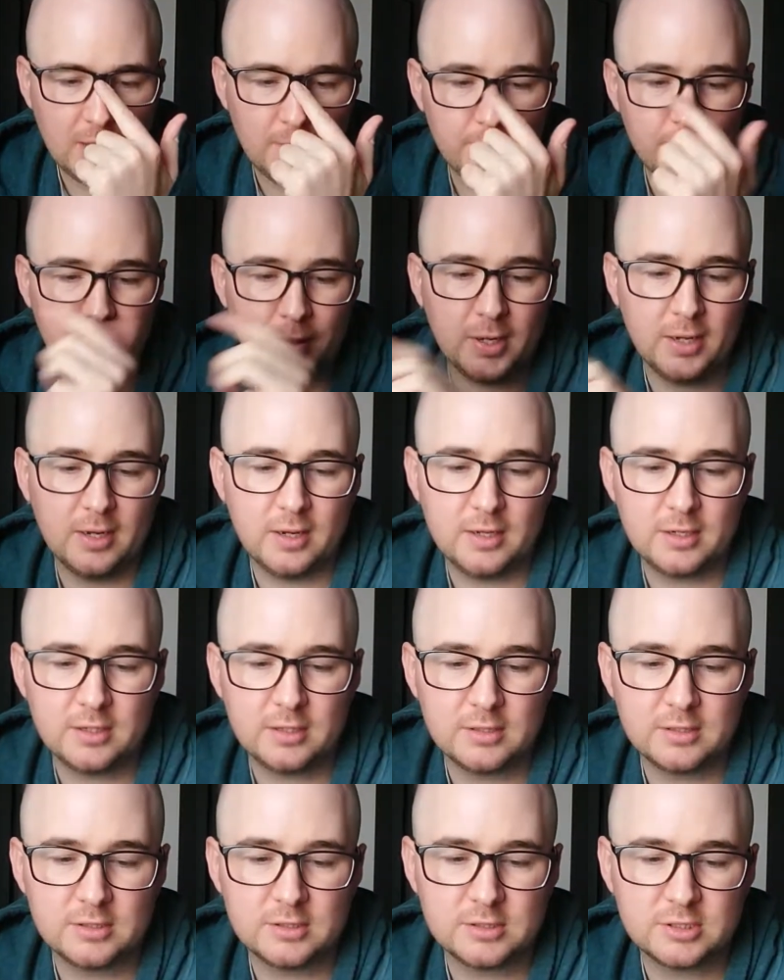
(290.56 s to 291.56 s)
But
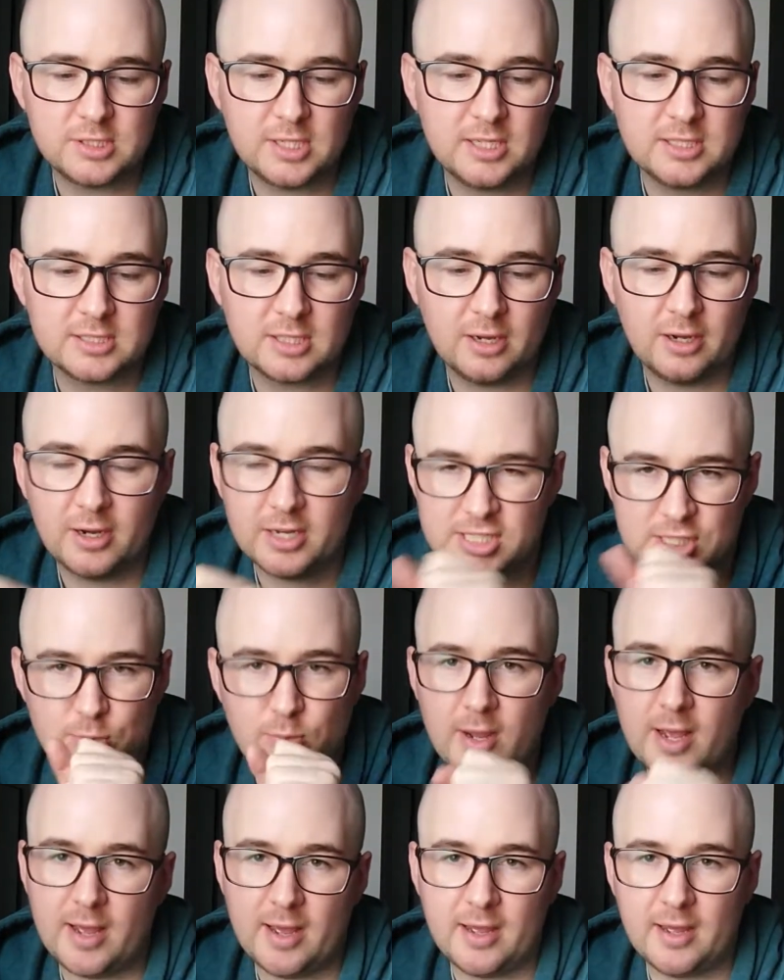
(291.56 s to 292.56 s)
she's like, I
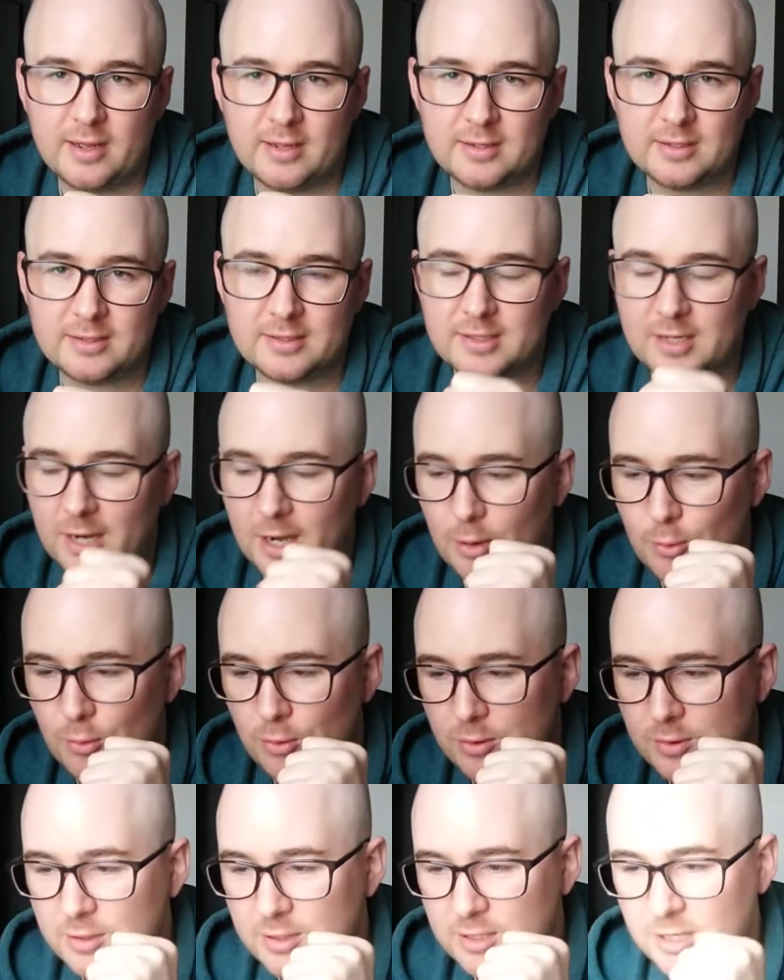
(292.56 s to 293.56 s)
swear, I will
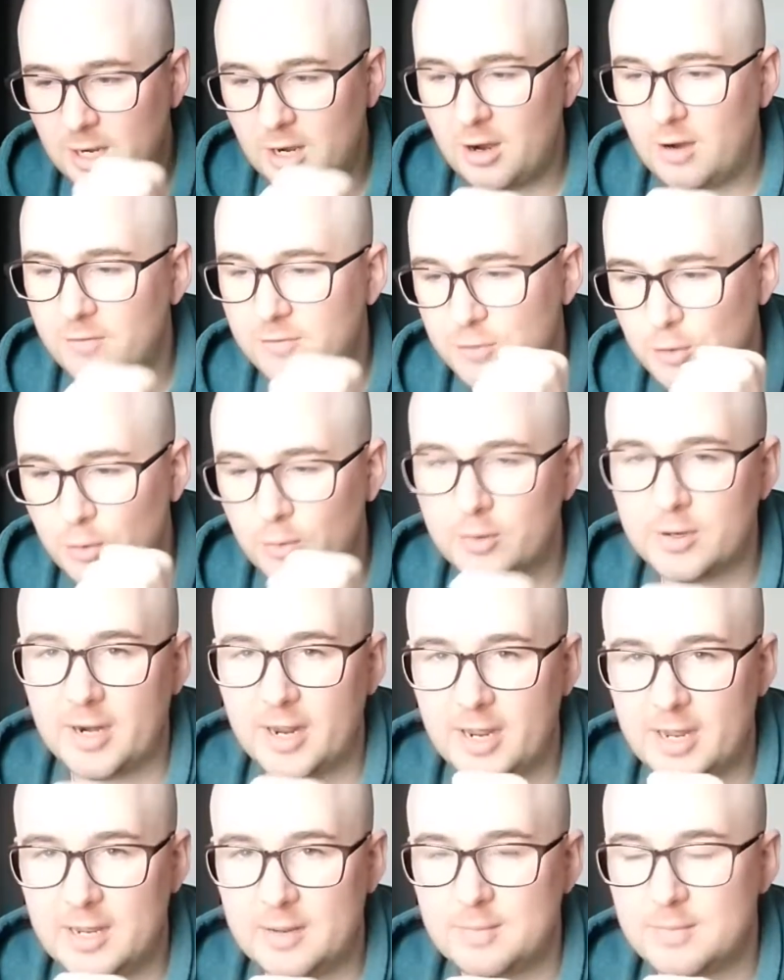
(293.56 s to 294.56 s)
carve your
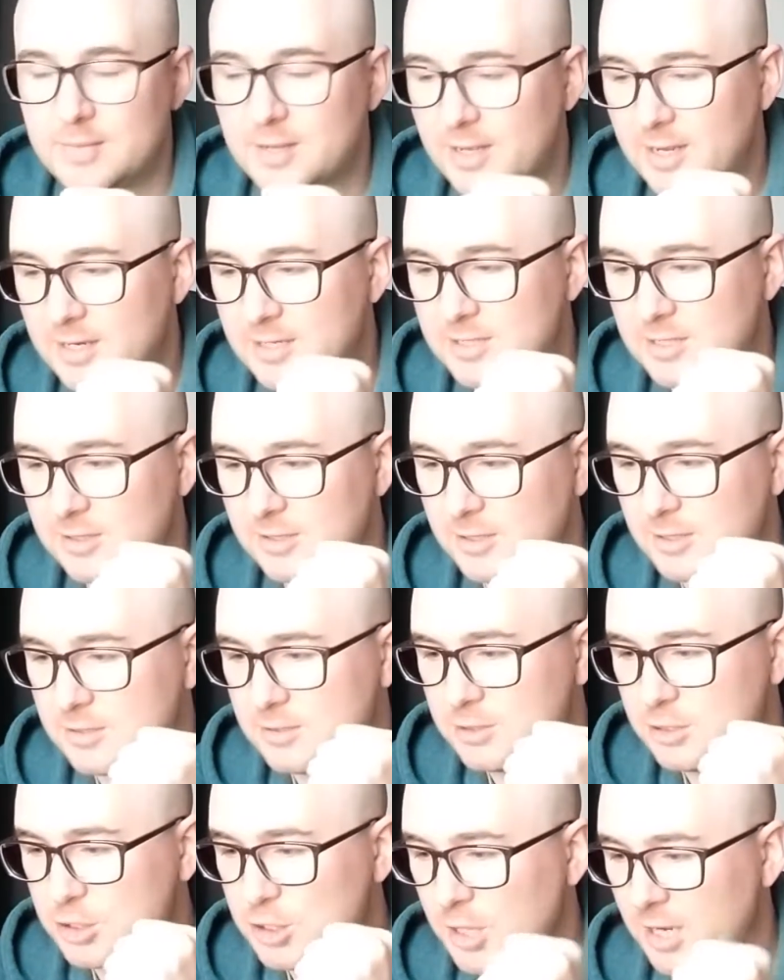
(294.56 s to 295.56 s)
name into the
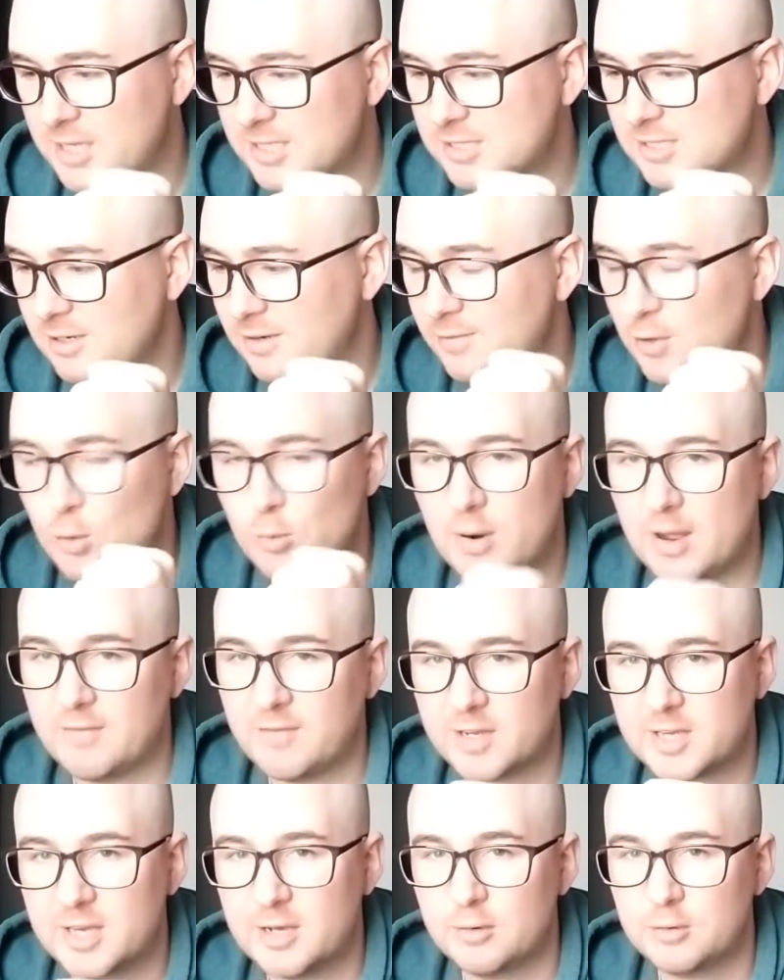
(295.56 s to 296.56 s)
chest of whoever
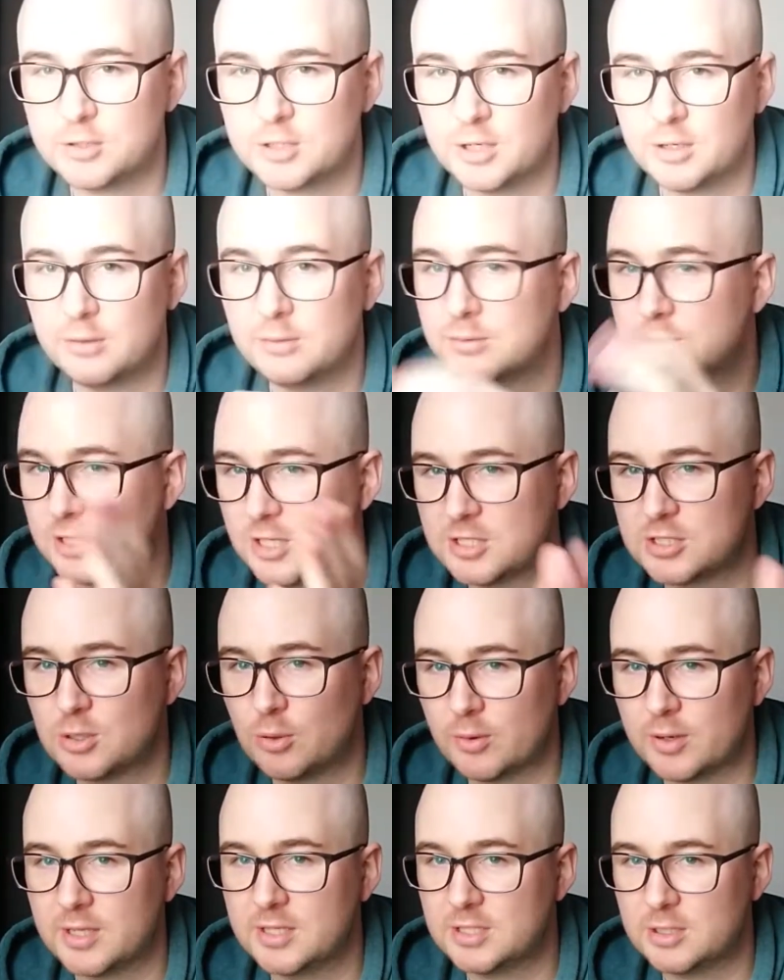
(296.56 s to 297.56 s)
killed you. She's
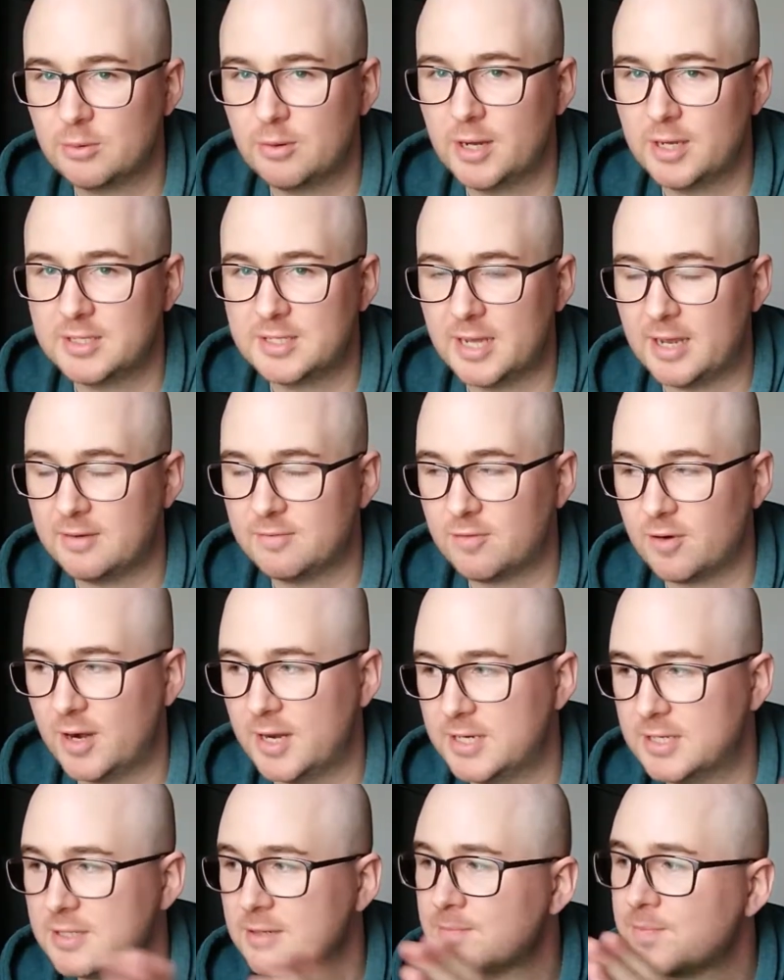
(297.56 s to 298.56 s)
talking to her dead
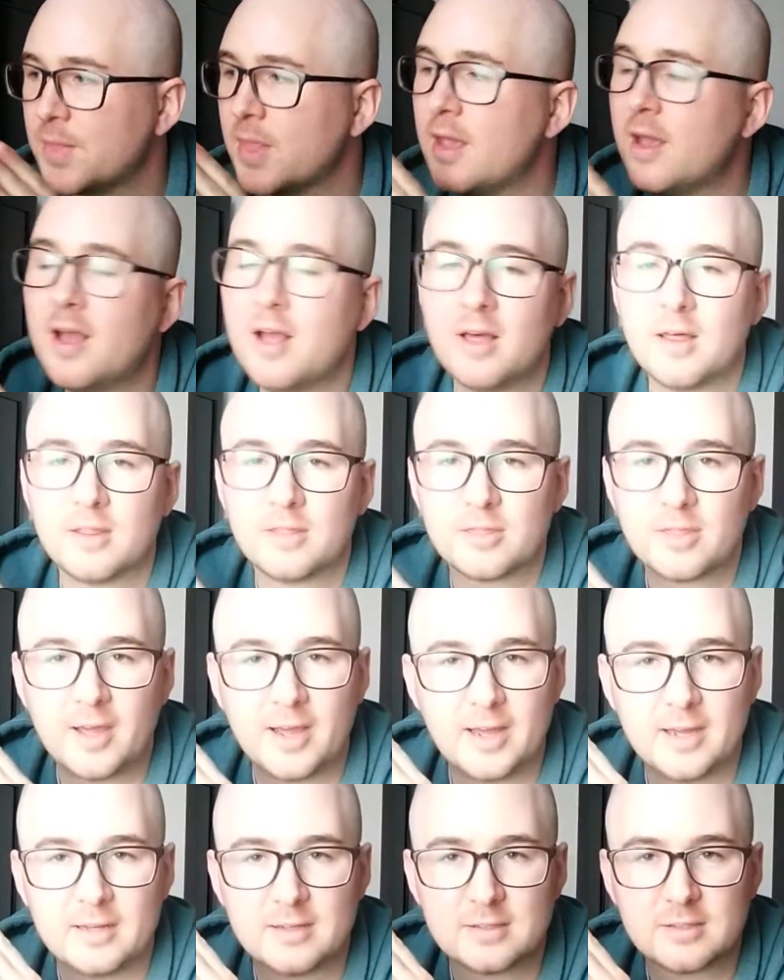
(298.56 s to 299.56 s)
friend. That
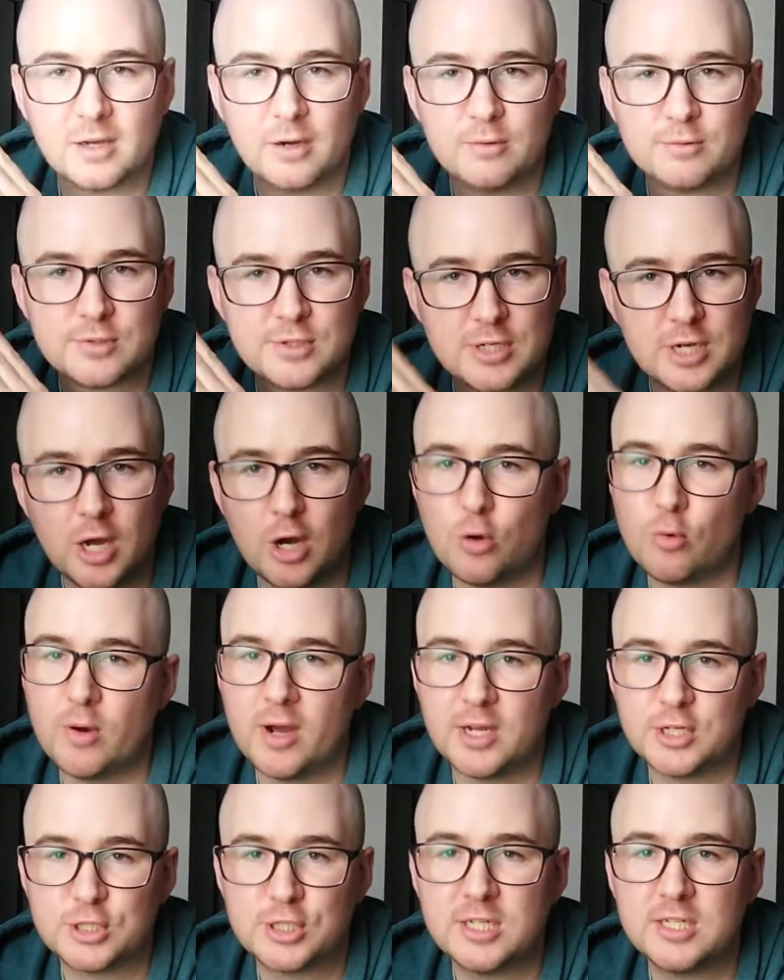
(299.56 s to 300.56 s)
goes
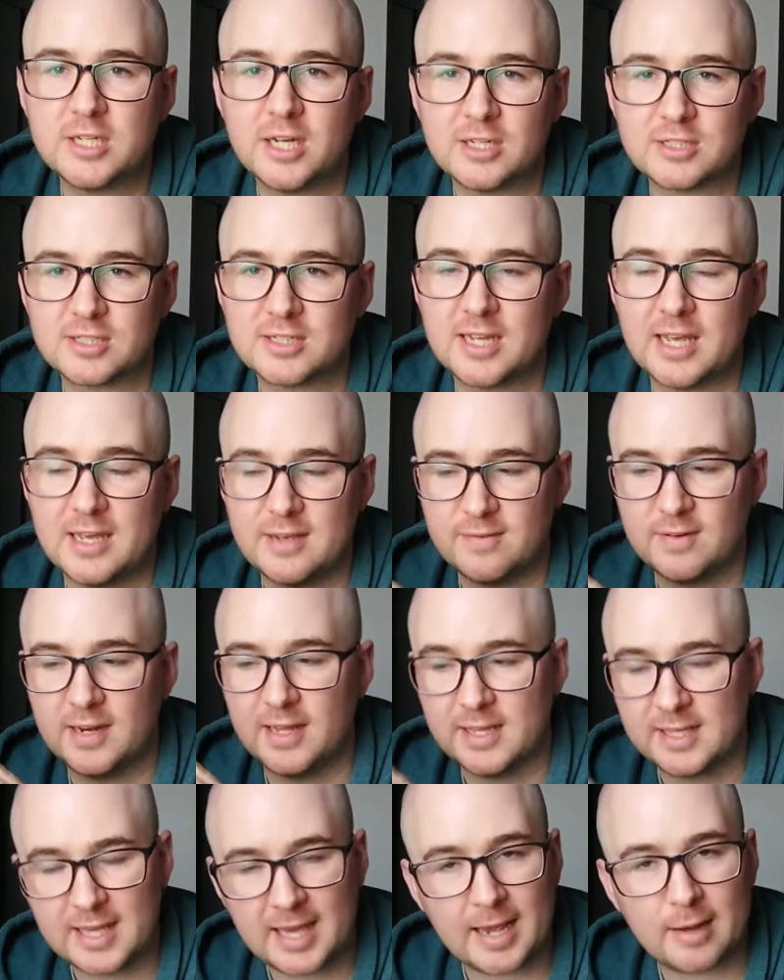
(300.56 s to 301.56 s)
nowhere. She doesn't even
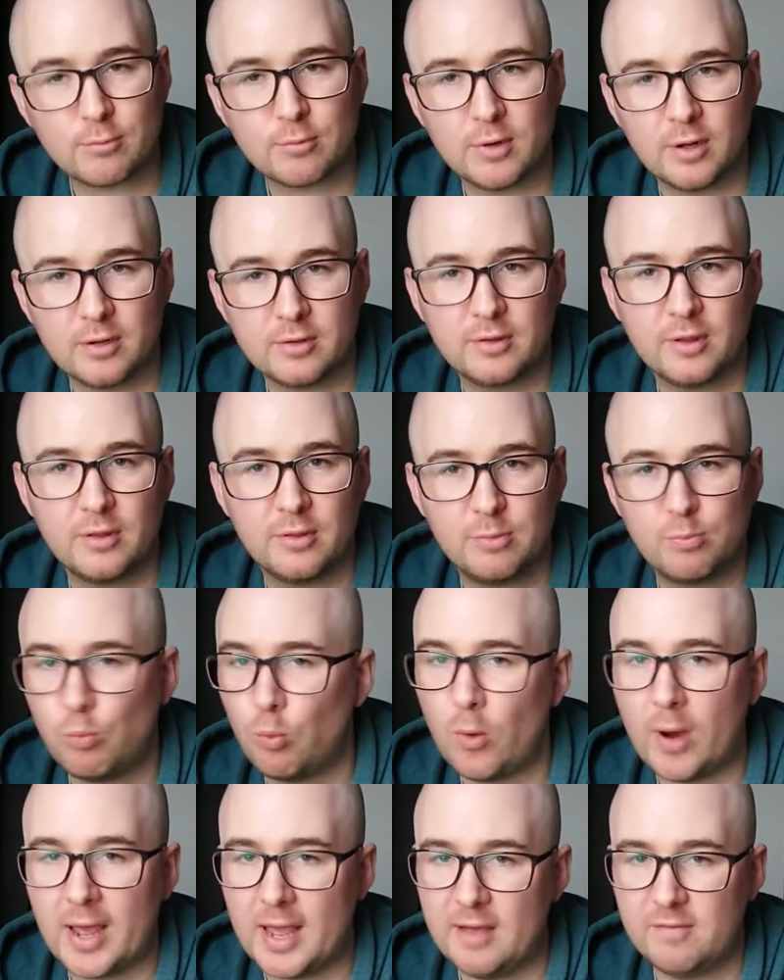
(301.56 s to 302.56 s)
encounter the
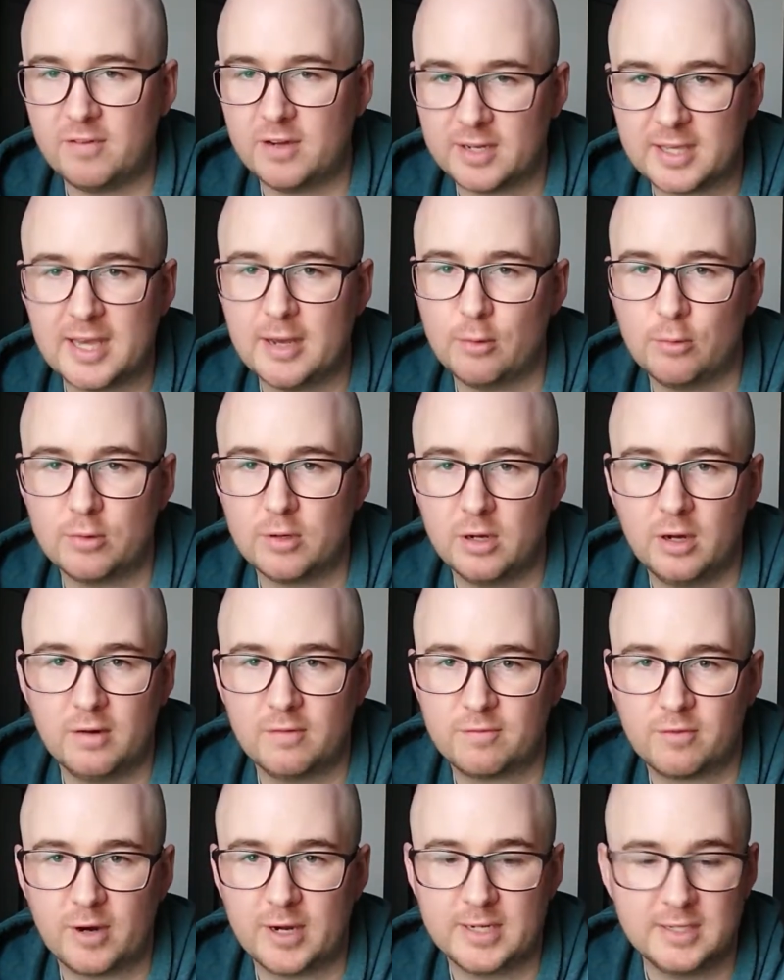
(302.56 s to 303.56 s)
whatever killed her
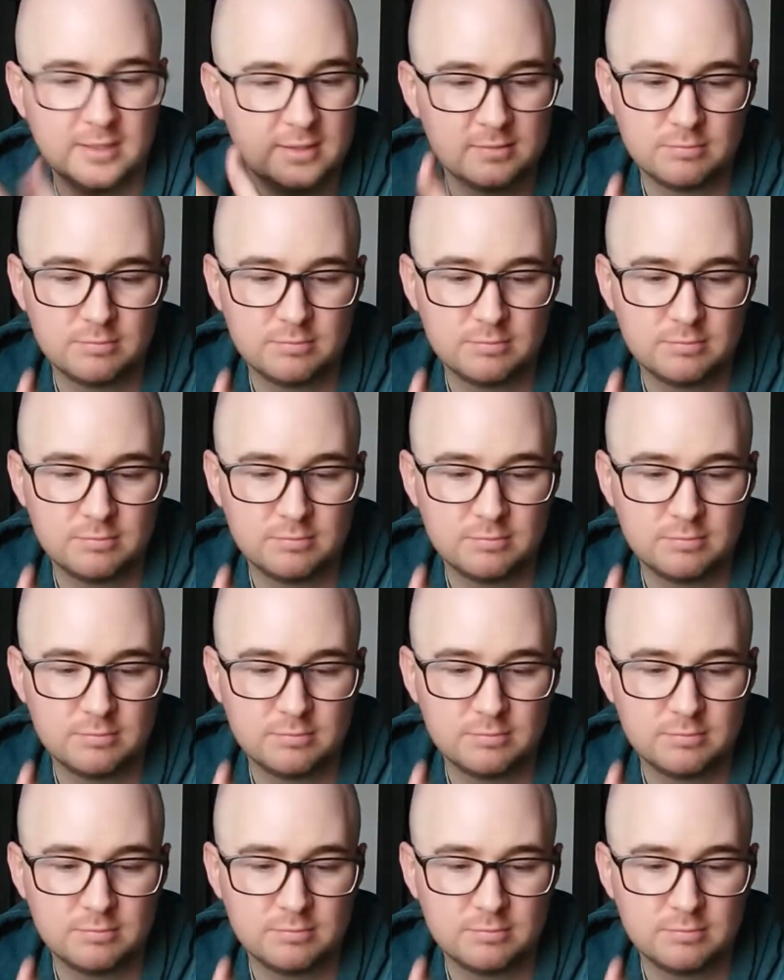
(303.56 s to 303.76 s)
friend.